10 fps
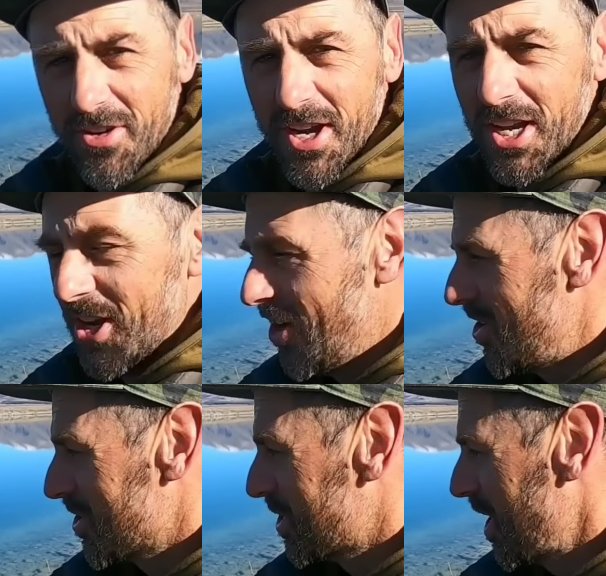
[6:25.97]
a really
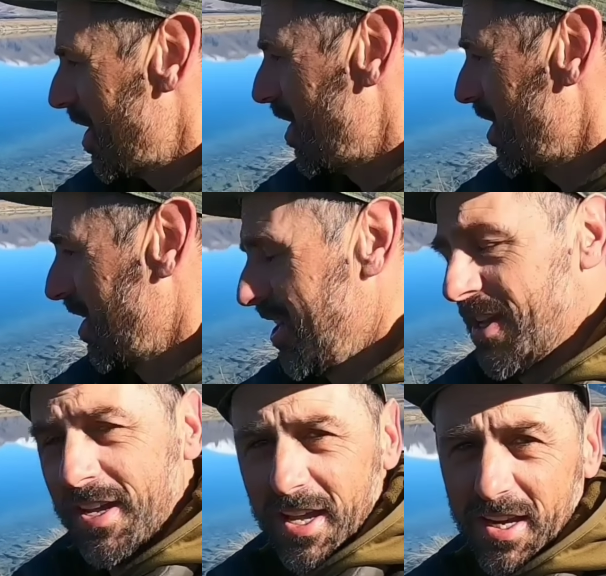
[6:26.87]
long shadow,
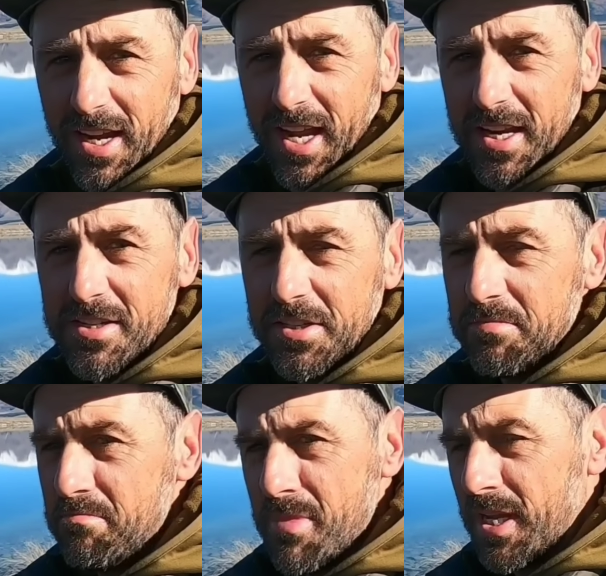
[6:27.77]
and I had
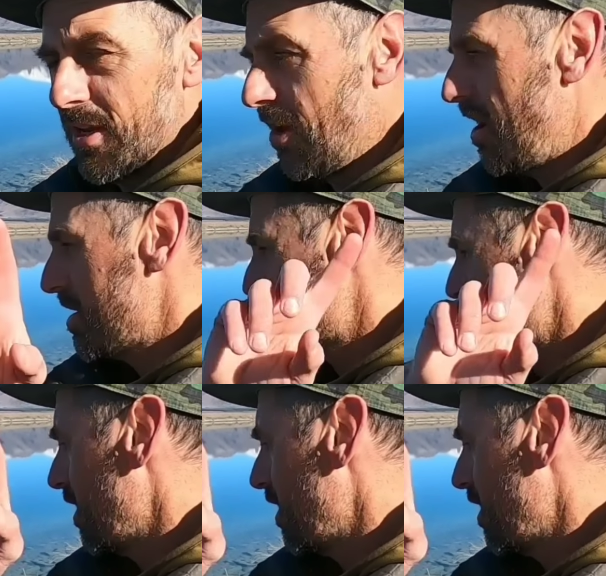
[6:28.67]
just mega line